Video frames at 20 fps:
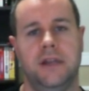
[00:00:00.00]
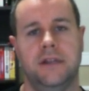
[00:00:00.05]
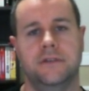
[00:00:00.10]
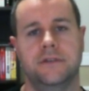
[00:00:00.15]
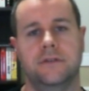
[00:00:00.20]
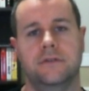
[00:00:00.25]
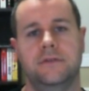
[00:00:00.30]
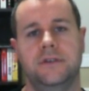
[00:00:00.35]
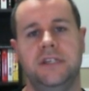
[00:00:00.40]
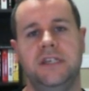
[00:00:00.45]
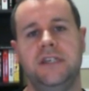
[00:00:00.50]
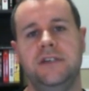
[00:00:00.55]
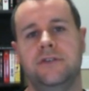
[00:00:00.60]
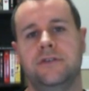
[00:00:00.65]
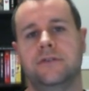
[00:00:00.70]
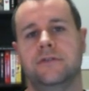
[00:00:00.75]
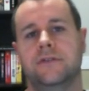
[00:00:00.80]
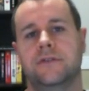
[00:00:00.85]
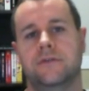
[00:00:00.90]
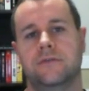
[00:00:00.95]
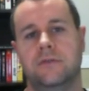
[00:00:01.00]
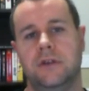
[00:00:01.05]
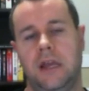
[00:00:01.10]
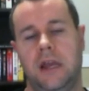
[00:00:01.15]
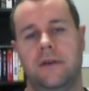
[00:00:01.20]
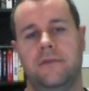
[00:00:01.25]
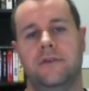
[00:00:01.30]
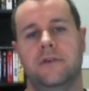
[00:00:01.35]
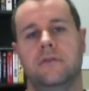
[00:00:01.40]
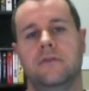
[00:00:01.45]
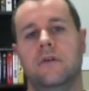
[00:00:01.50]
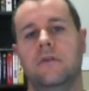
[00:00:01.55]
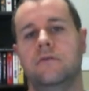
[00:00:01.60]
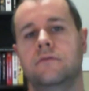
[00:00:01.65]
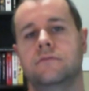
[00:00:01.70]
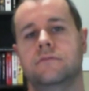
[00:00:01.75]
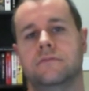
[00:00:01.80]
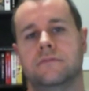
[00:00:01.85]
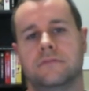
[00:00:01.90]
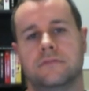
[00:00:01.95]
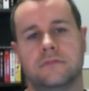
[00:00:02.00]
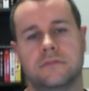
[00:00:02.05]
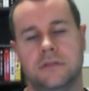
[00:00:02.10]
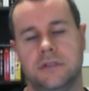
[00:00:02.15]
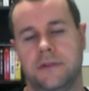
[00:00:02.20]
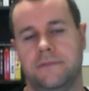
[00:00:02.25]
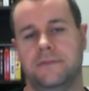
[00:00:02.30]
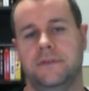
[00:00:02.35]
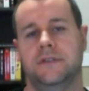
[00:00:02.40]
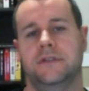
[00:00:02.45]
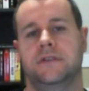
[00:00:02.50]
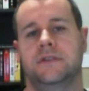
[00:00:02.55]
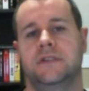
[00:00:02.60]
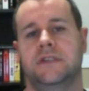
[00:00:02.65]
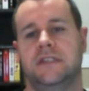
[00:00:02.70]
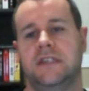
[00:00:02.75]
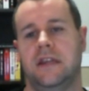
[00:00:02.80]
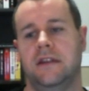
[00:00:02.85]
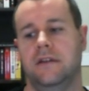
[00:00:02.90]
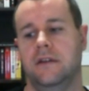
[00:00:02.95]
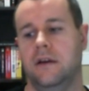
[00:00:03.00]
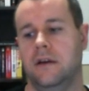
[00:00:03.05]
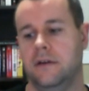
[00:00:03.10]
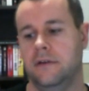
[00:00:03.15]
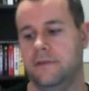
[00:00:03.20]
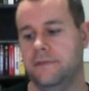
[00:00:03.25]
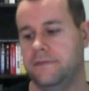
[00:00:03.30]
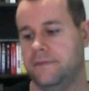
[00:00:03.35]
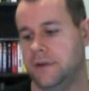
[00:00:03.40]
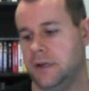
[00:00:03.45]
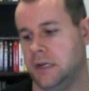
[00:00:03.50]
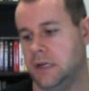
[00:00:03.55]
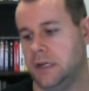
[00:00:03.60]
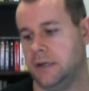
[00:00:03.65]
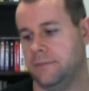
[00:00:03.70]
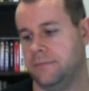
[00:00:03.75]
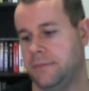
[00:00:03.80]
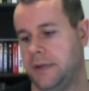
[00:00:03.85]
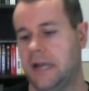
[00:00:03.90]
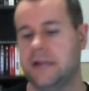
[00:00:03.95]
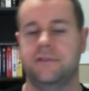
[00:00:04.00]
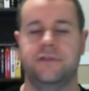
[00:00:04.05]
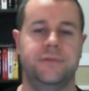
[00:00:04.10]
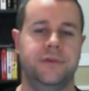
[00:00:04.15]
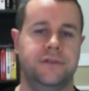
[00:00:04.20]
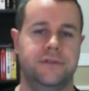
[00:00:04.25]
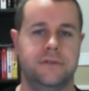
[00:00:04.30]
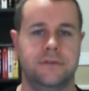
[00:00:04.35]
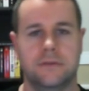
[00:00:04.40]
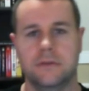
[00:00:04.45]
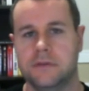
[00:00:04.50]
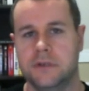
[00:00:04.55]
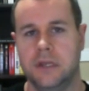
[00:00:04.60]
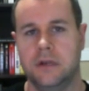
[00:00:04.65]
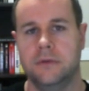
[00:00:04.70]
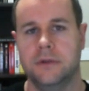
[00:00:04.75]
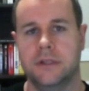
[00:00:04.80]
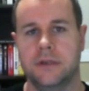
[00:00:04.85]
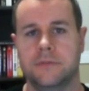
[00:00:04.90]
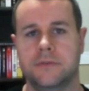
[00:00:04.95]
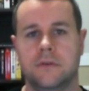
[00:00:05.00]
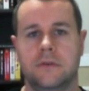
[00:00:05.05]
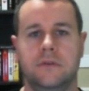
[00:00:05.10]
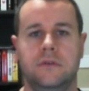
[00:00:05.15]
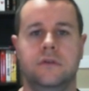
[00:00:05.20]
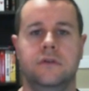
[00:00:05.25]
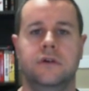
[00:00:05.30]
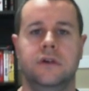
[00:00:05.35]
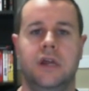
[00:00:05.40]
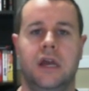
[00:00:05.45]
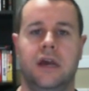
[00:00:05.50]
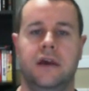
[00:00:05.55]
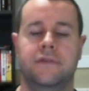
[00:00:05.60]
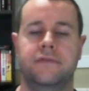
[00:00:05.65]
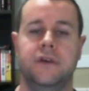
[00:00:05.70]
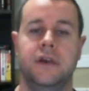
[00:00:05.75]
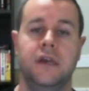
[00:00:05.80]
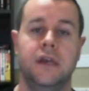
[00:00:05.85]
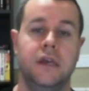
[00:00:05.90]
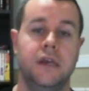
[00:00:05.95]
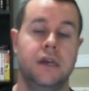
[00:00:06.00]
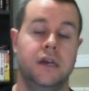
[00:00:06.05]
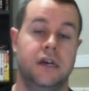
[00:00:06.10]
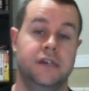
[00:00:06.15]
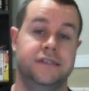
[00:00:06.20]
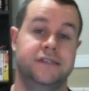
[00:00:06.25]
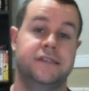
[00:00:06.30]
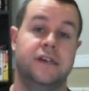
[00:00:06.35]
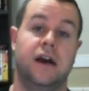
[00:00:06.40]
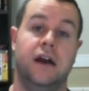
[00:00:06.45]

And so t-shirts would have their own different set of um, attributes associated with them. So you could have a